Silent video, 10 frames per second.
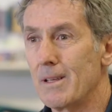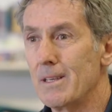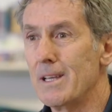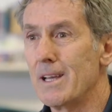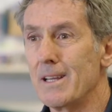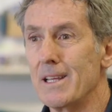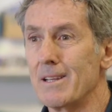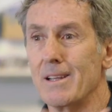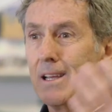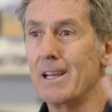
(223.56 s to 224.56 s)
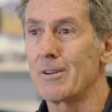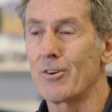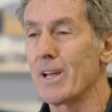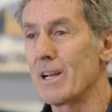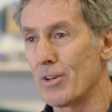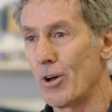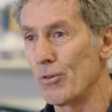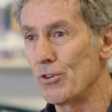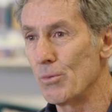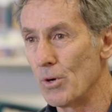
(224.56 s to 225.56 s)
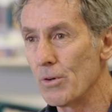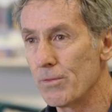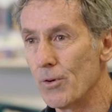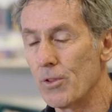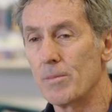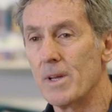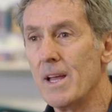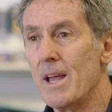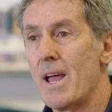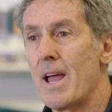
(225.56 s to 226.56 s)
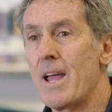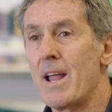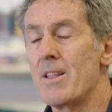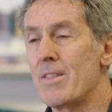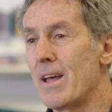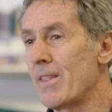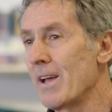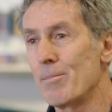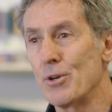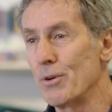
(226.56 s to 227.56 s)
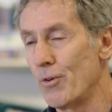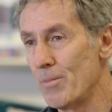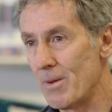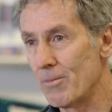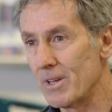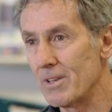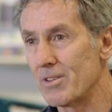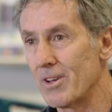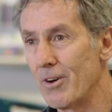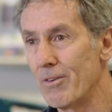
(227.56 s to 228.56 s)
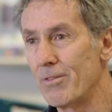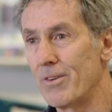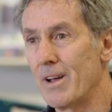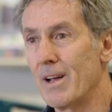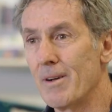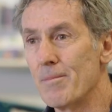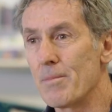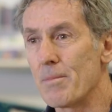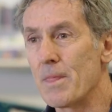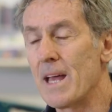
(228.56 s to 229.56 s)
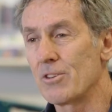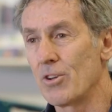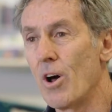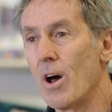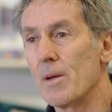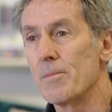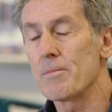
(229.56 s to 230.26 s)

yet it creates a whole new world for them. And that they are beautiful memories of that time.